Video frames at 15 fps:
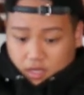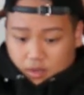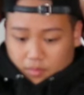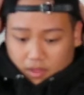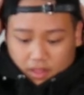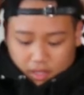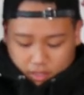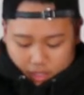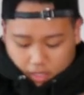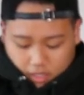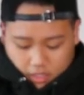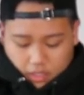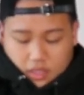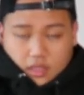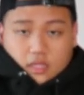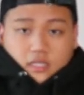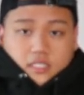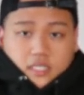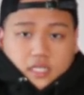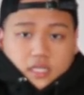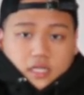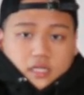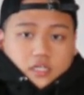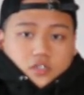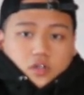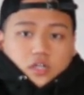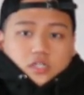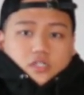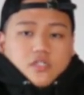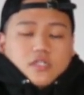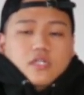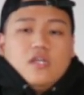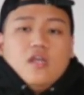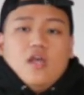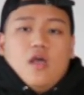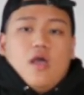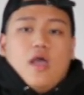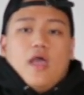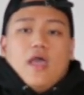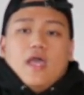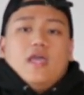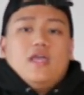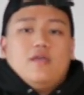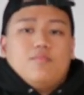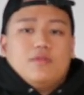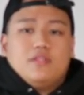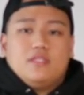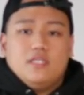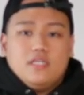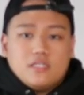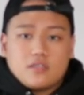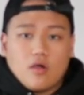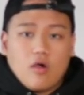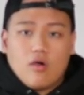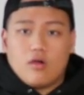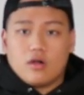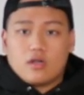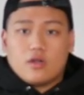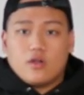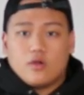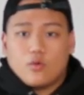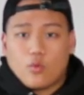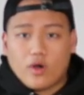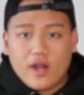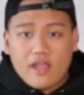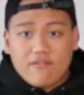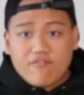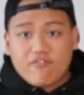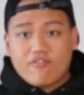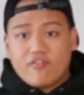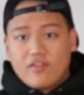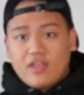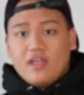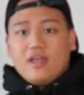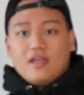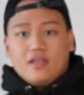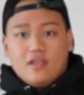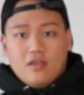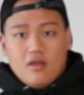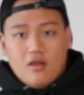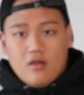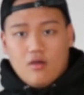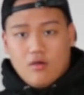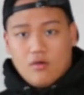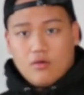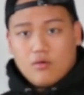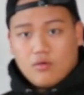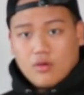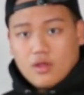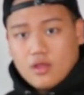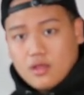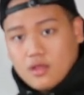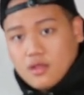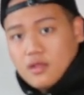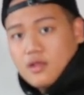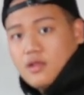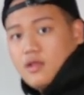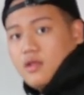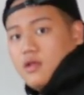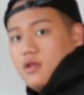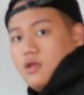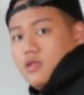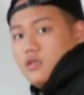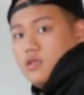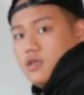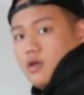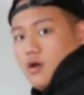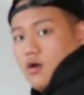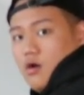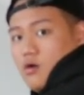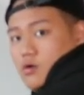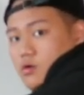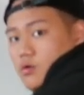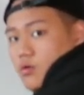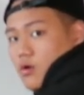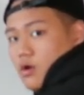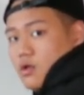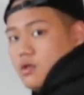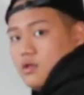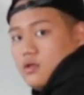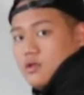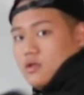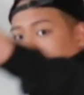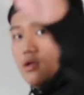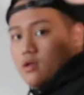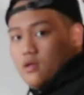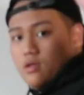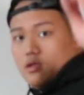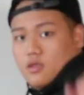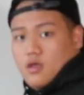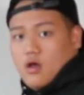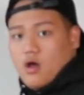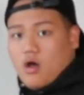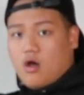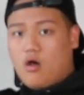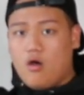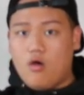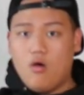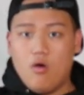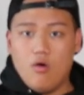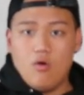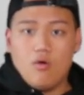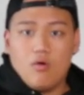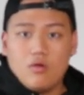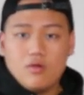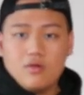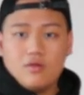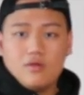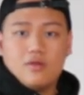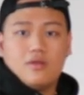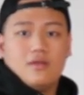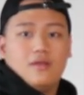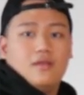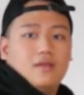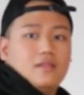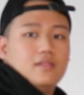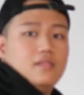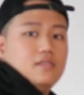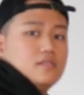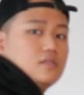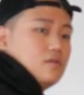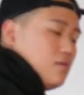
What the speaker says: I like a skinnier drawstring. Hey, but these are great fit, yo! Yo! Yo! These